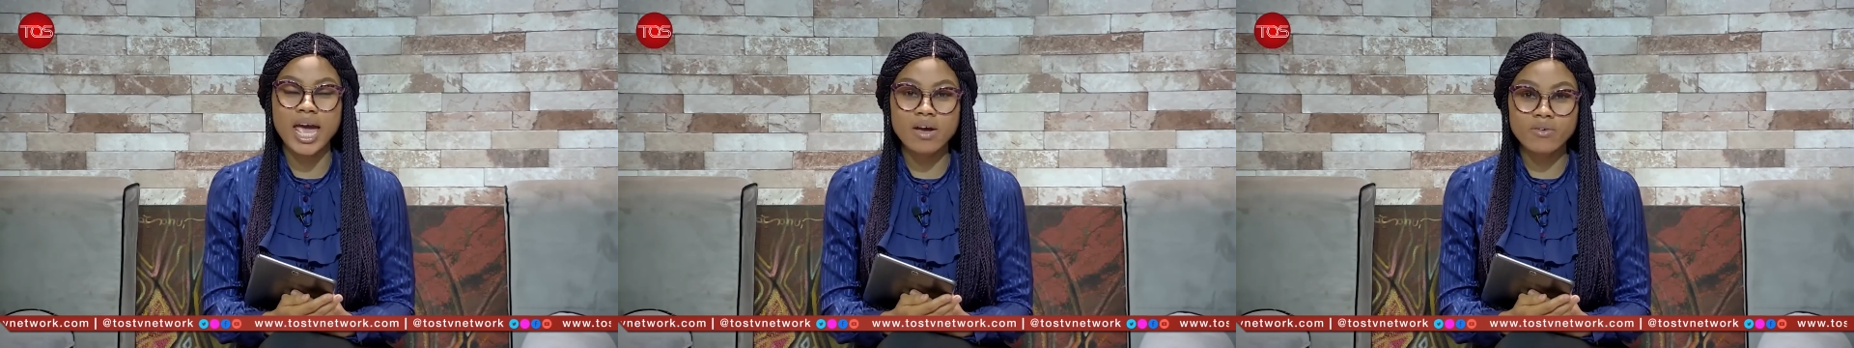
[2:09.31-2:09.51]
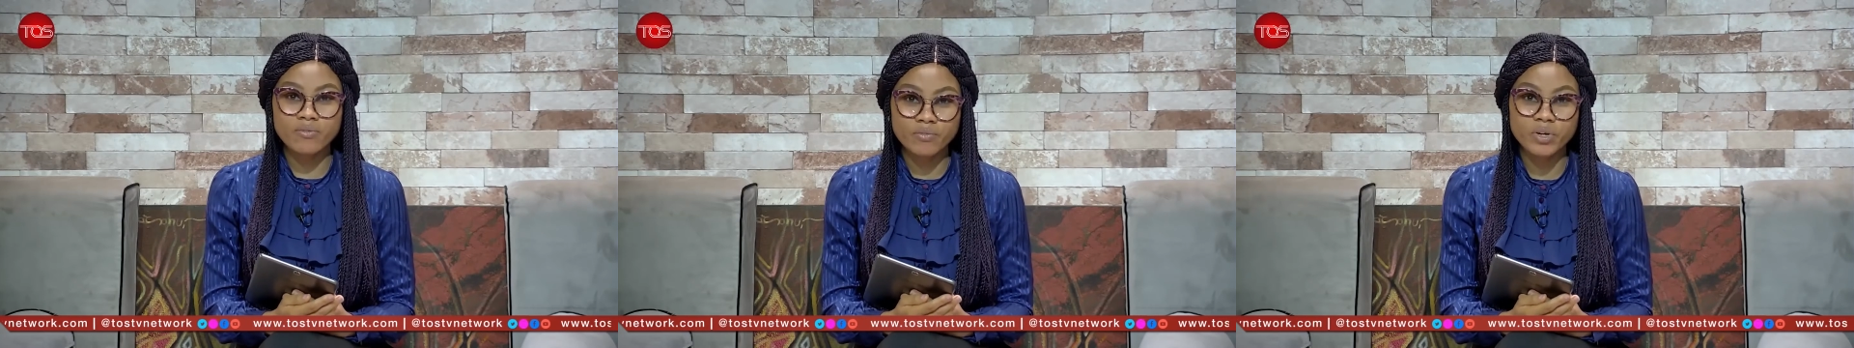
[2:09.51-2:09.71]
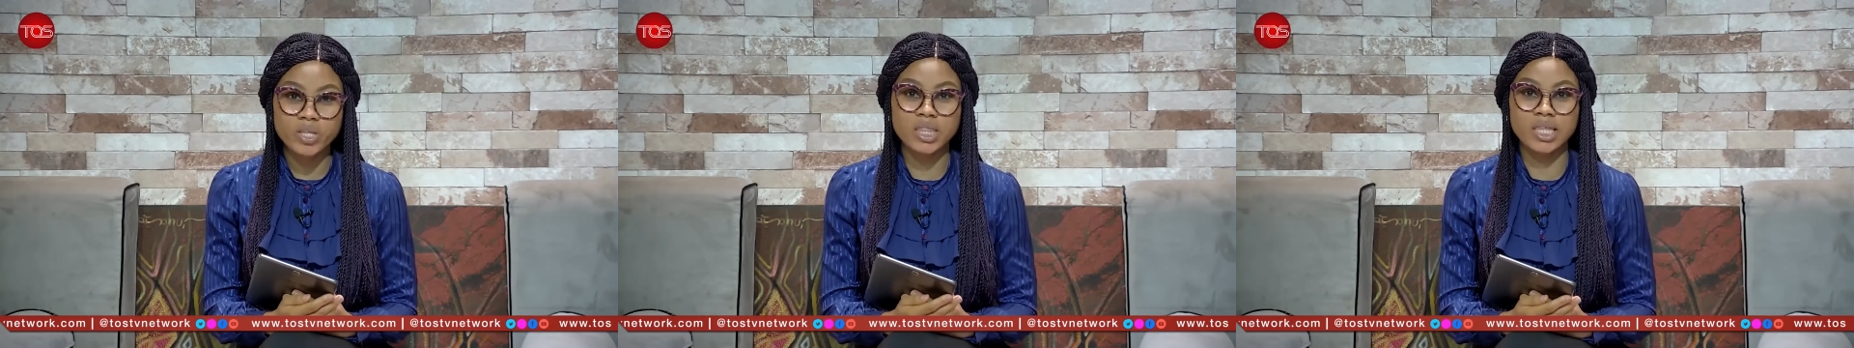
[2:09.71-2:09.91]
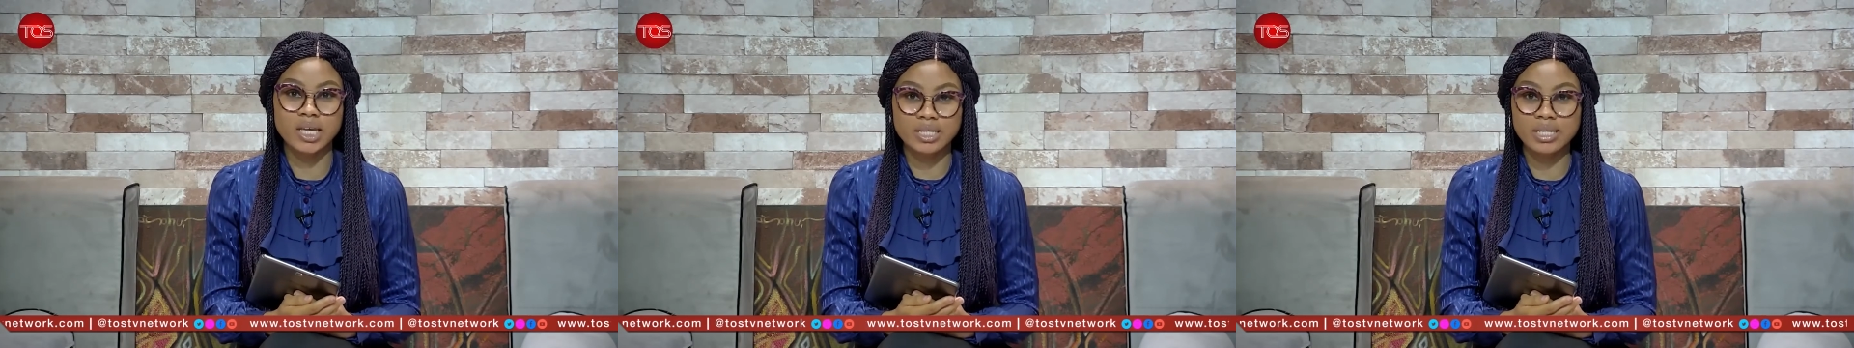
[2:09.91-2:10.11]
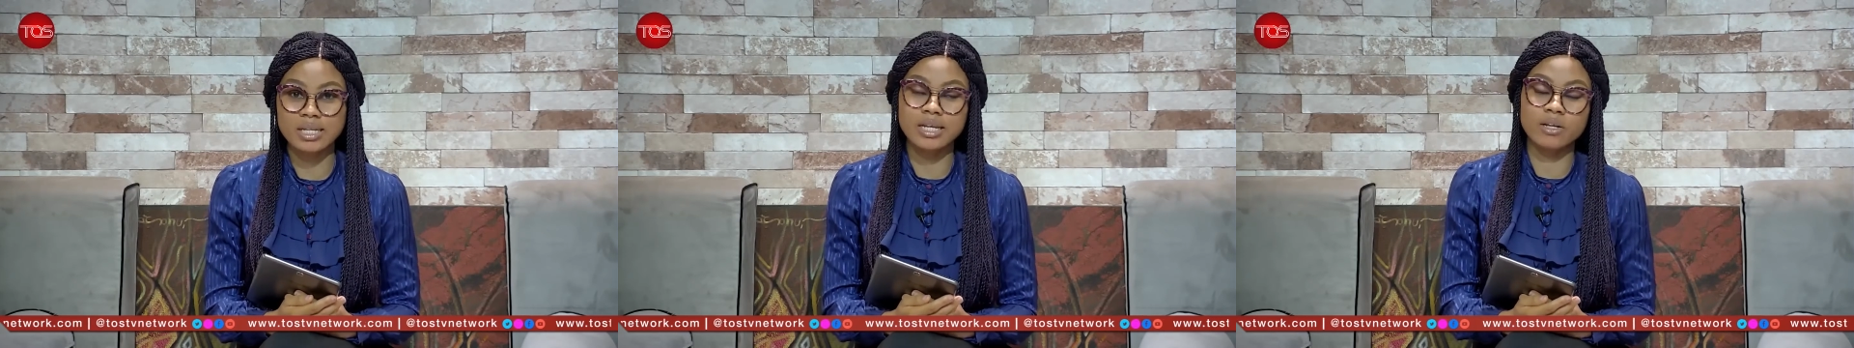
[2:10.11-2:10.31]

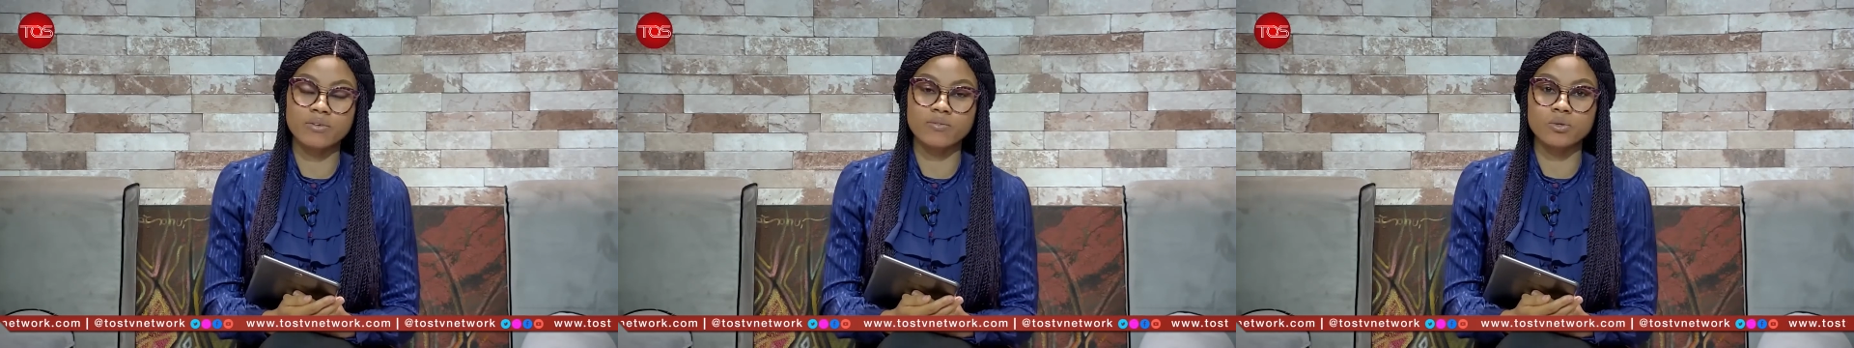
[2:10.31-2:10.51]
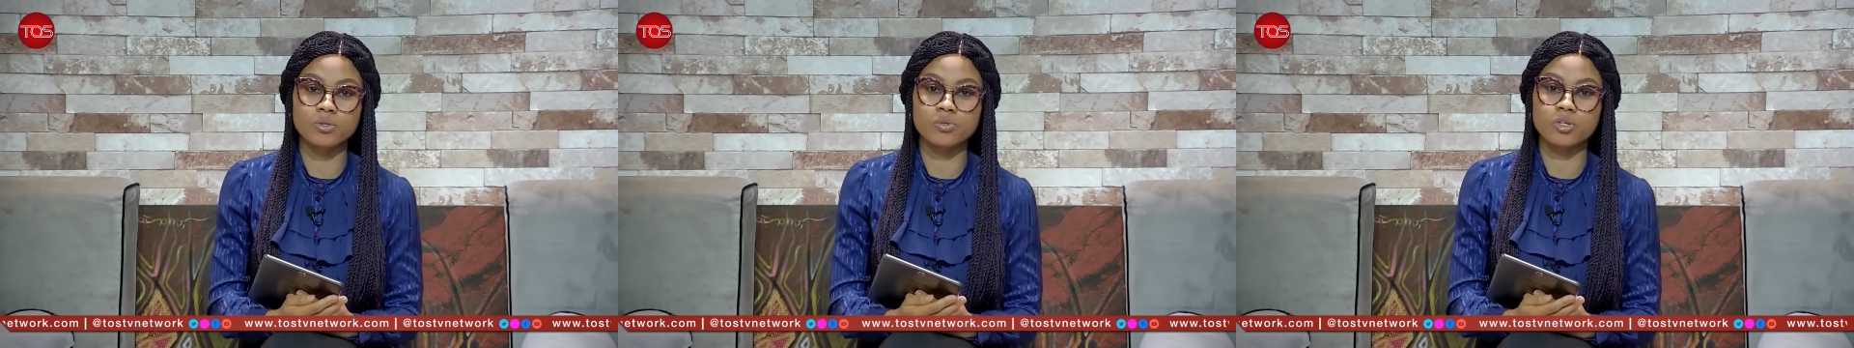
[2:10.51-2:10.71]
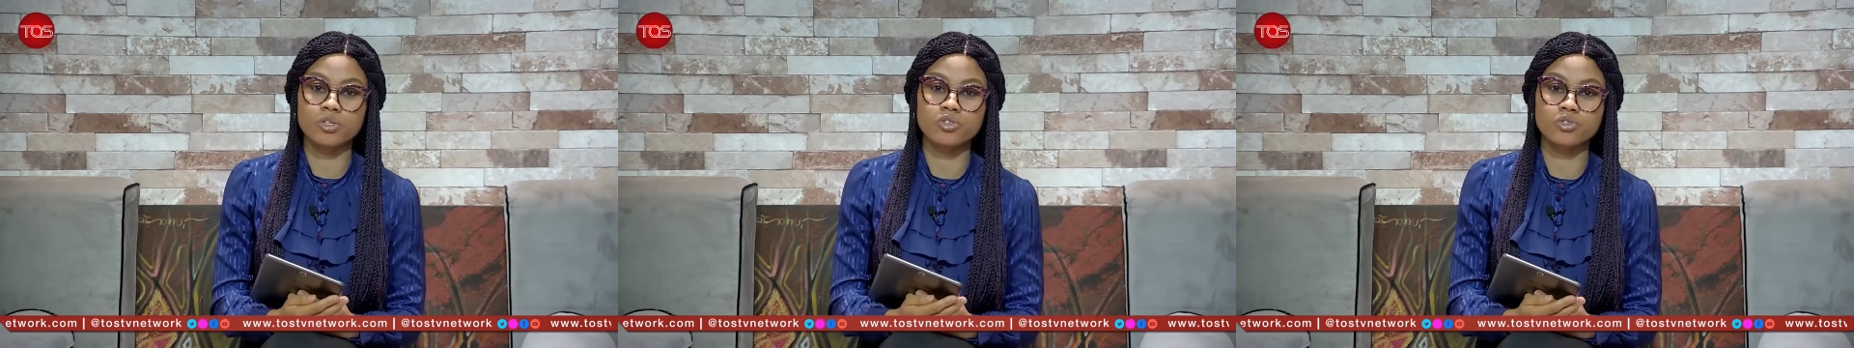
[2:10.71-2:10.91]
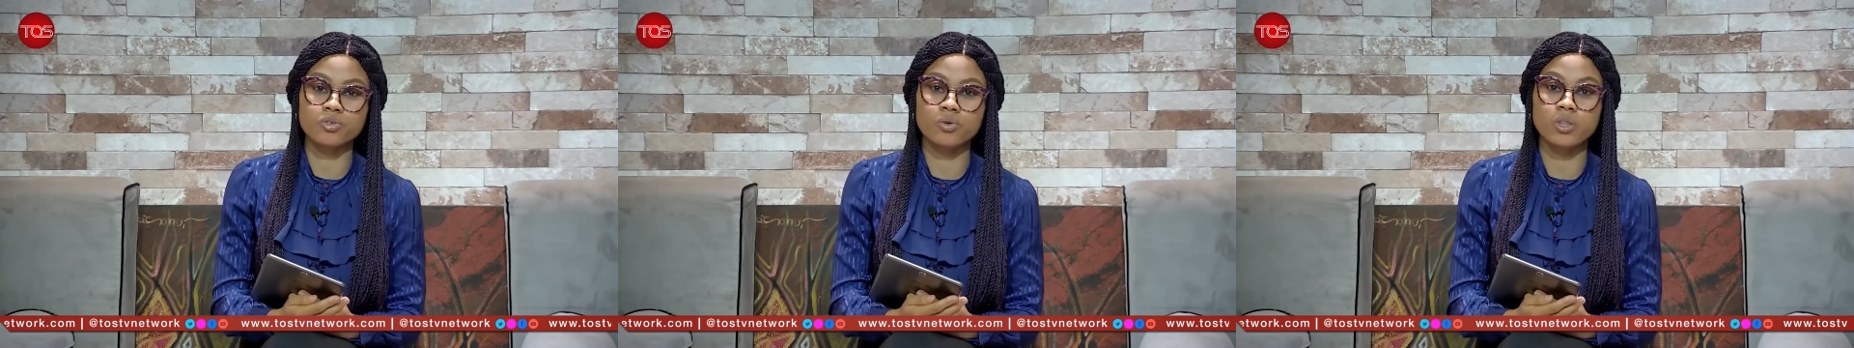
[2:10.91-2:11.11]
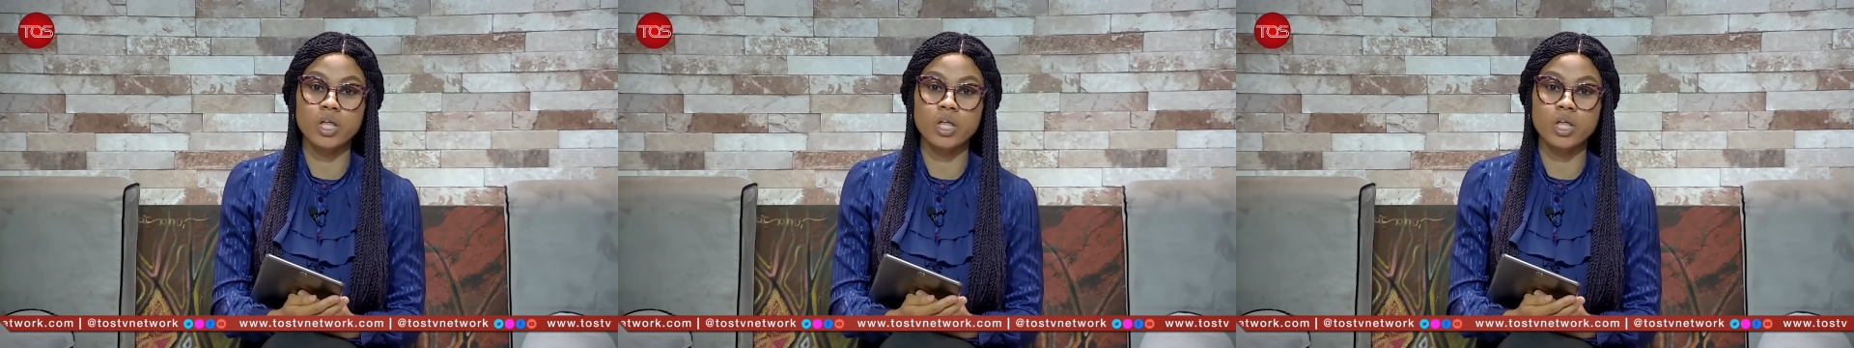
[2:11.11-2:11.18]
everything the needful to ensure